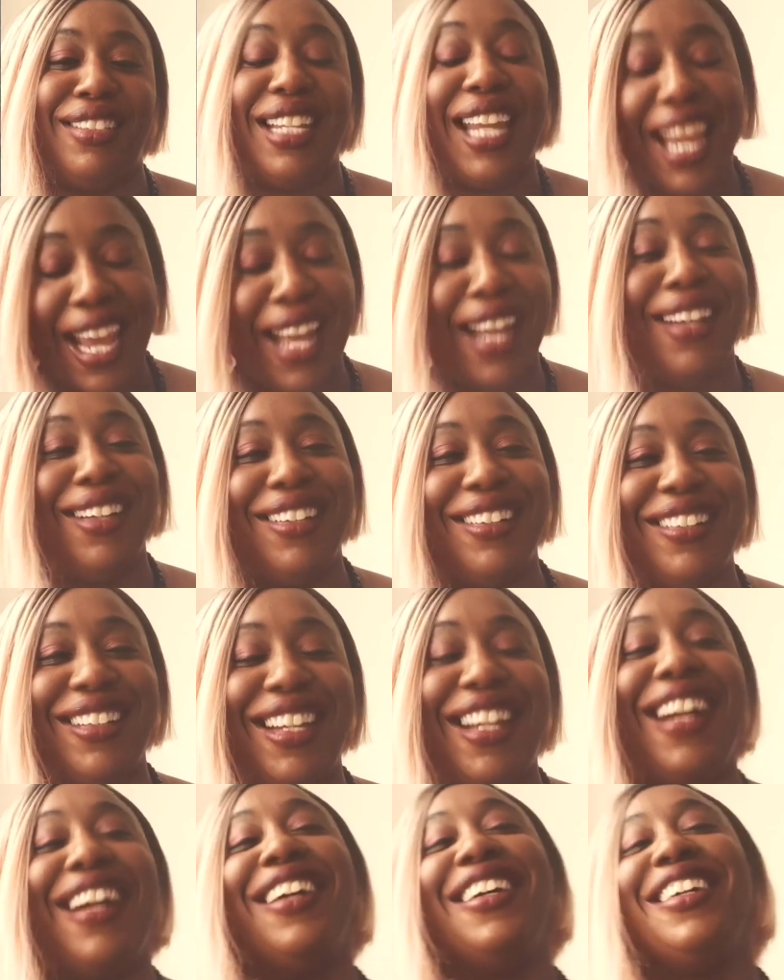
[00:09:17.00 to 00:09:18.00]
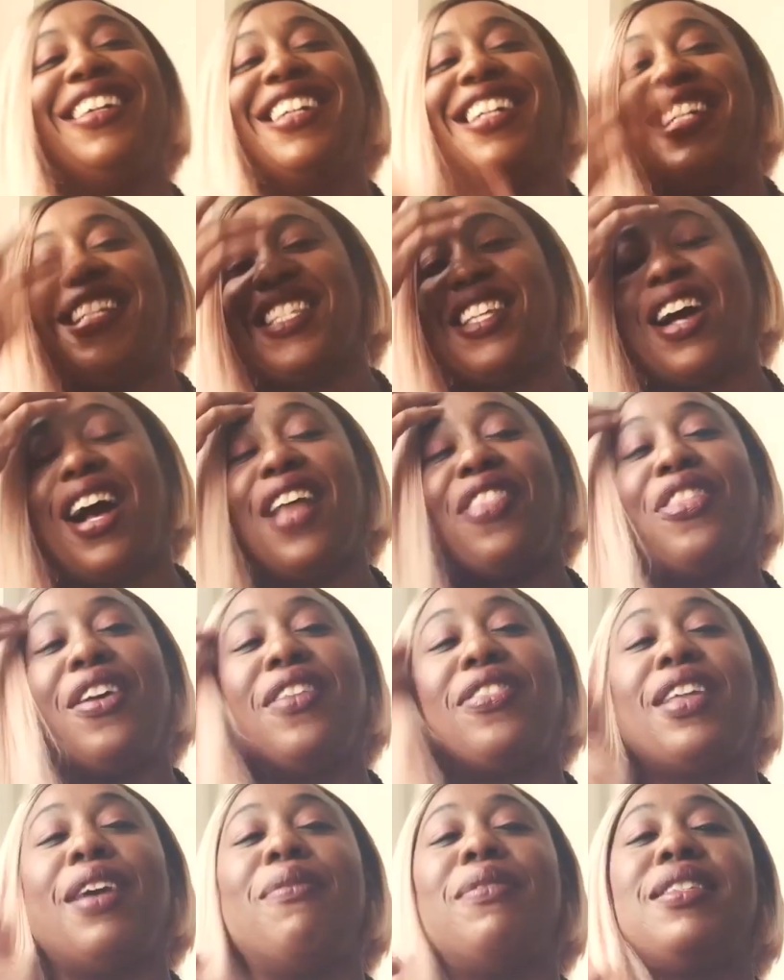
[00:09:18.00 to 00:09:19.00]
Yeah. So I
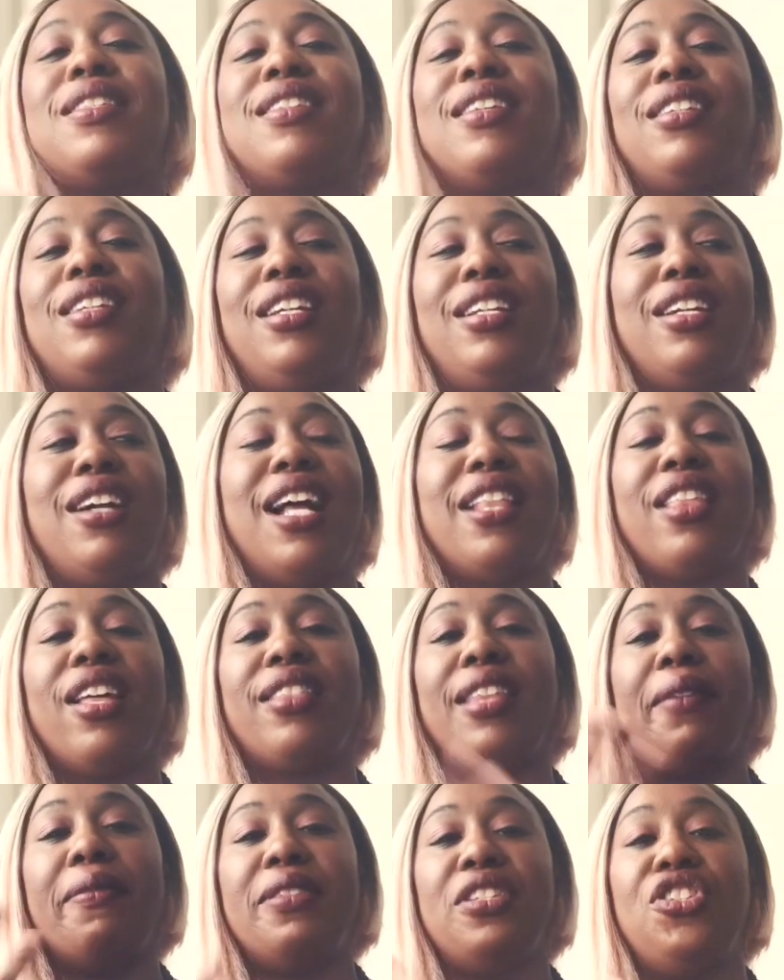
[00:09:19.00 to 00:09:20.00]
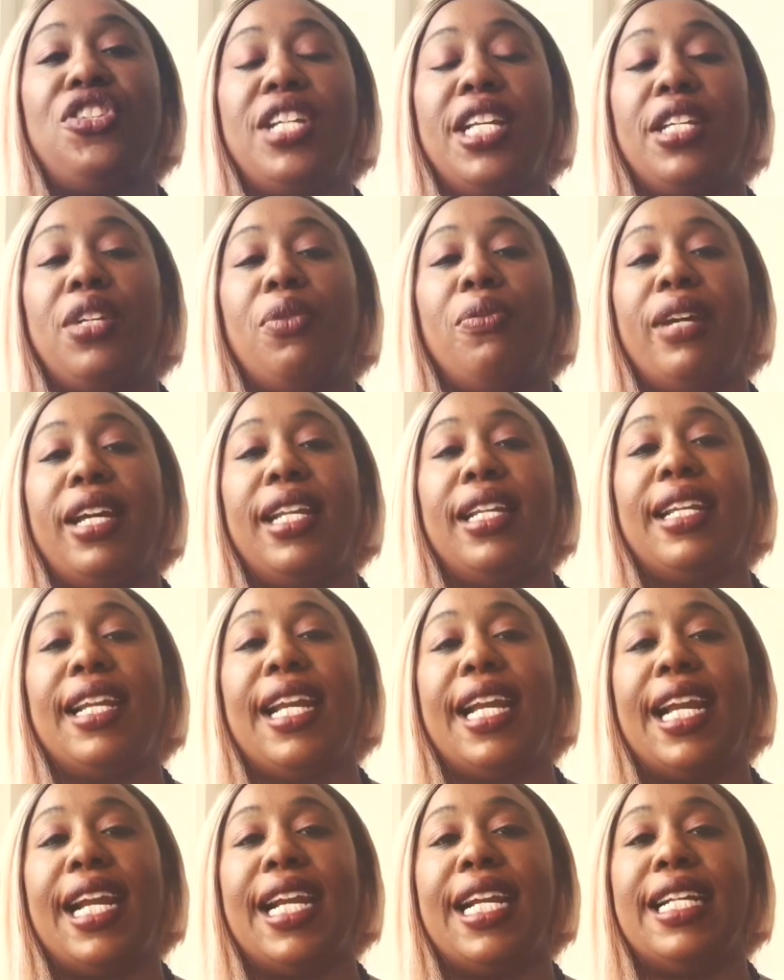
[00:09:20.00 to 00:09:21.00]
thought that was, genuine,
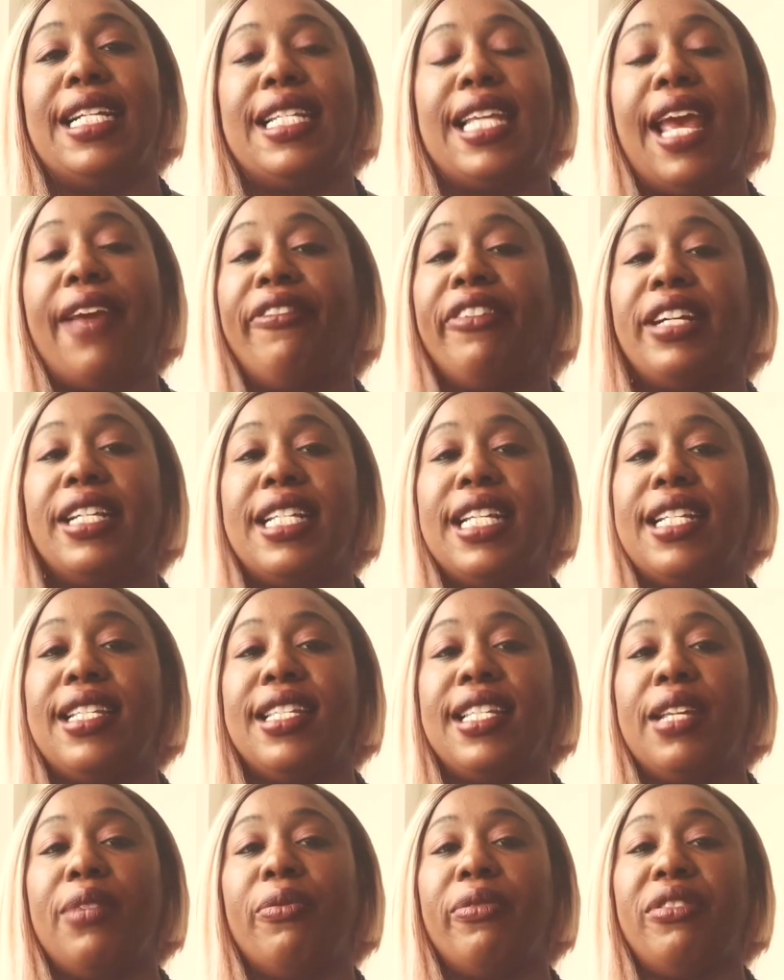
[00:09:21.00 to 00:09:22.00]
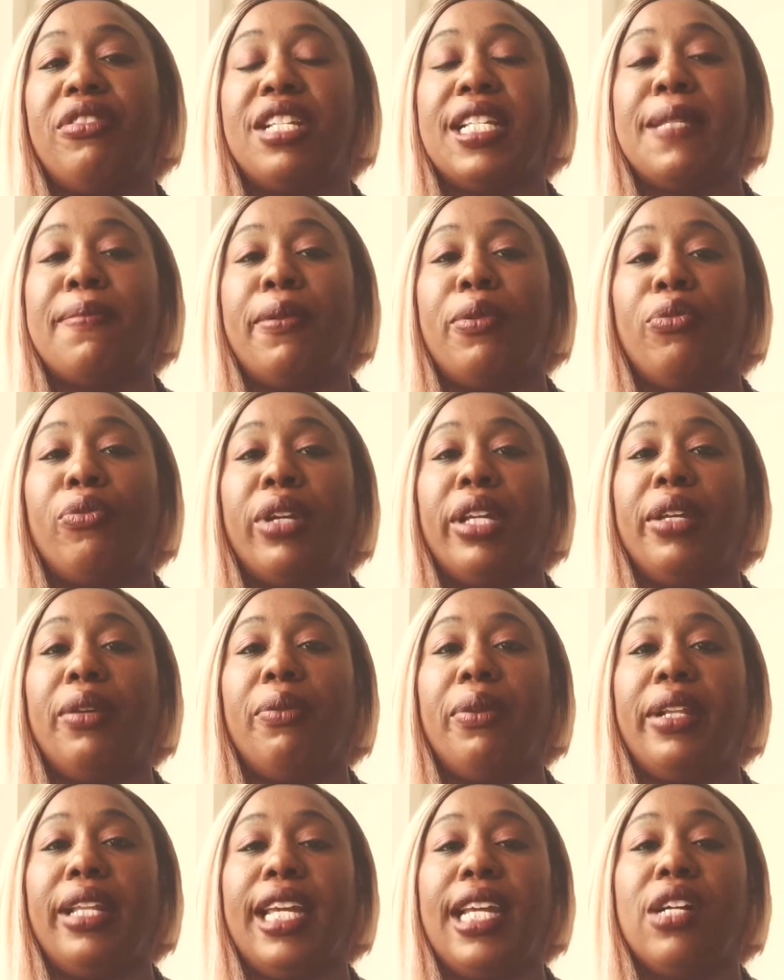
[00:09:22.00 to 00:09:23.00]
and ever since then we've just been really,
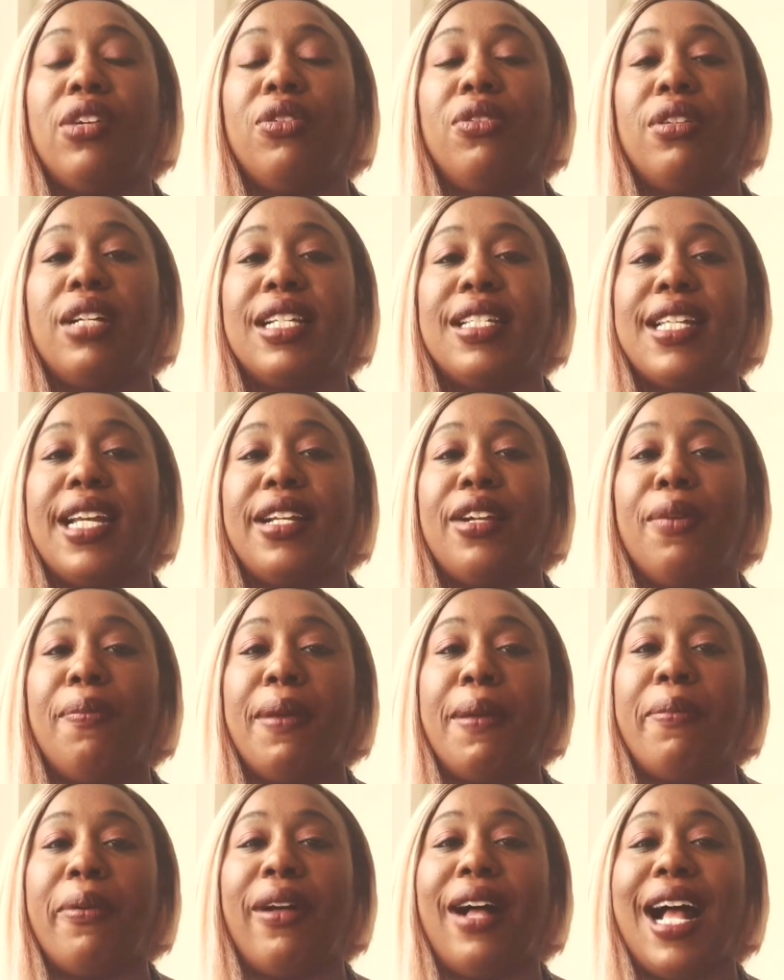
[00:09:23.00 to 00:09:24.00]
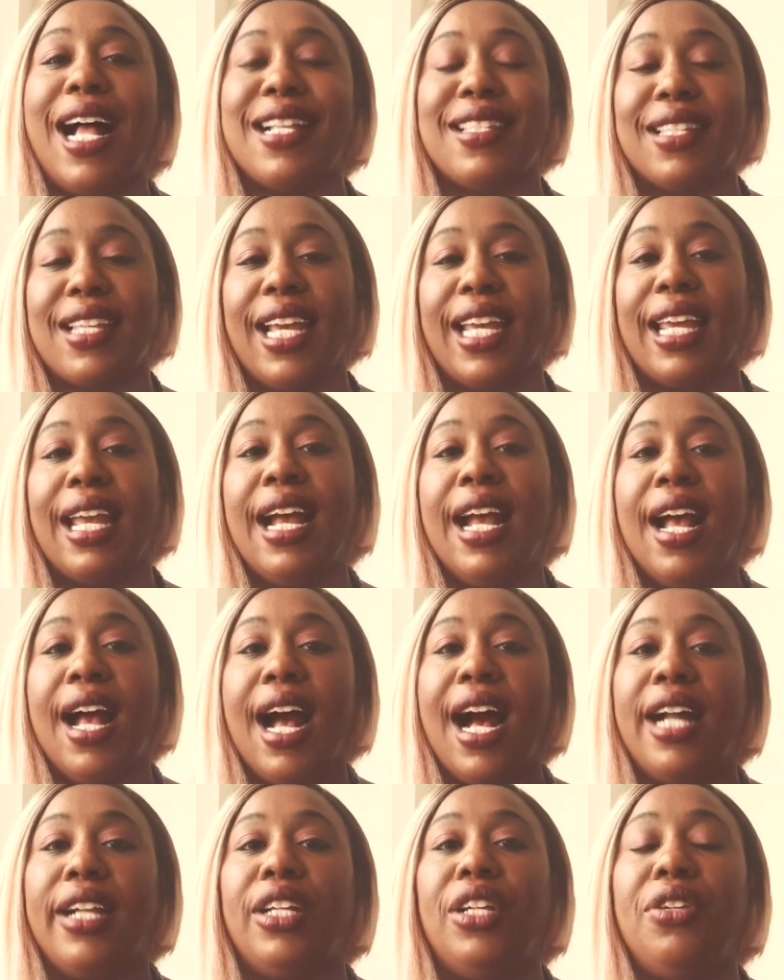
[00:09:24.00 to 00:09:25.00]
really cool. Because I know people ask like,
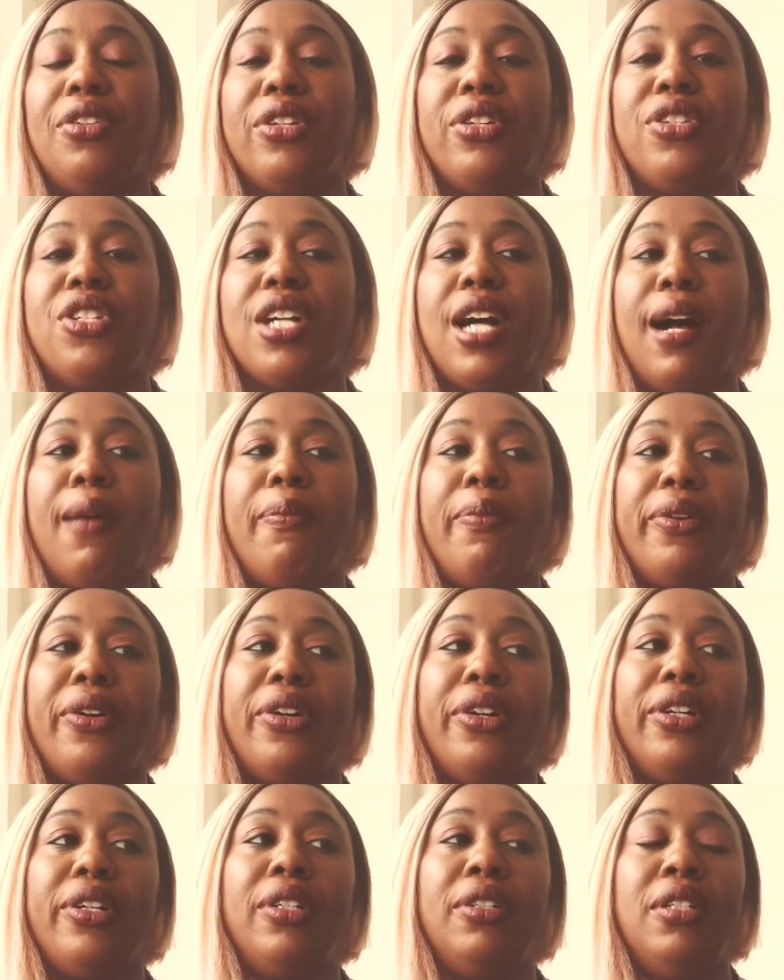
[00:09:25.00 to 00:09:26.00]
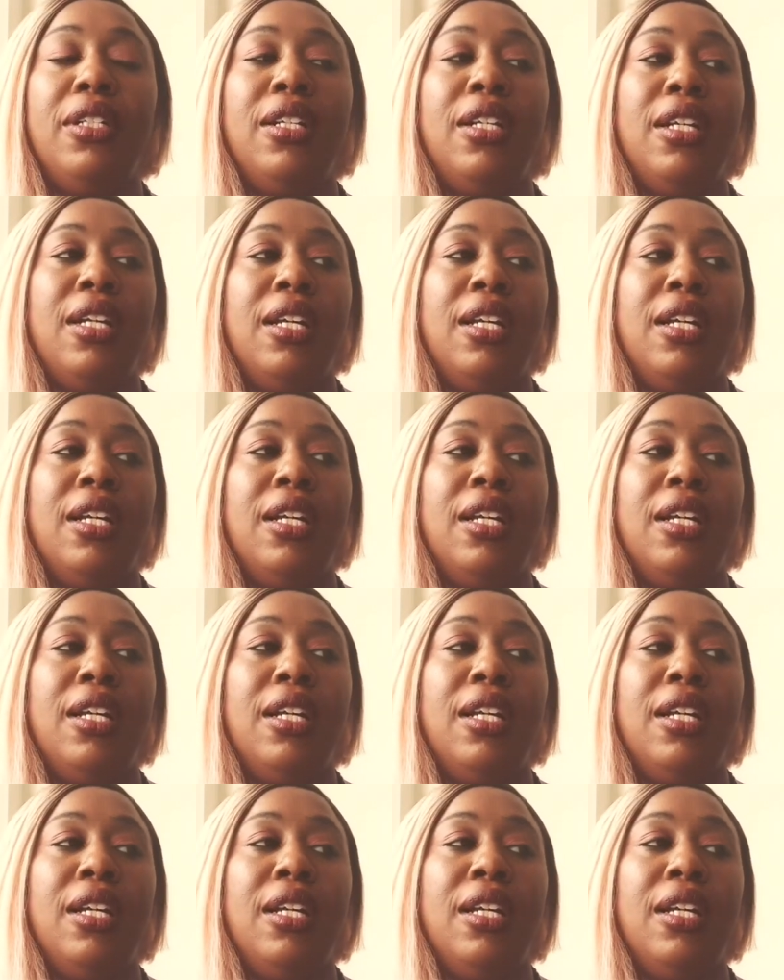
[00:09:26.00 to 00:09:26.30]
how do you know Choppa?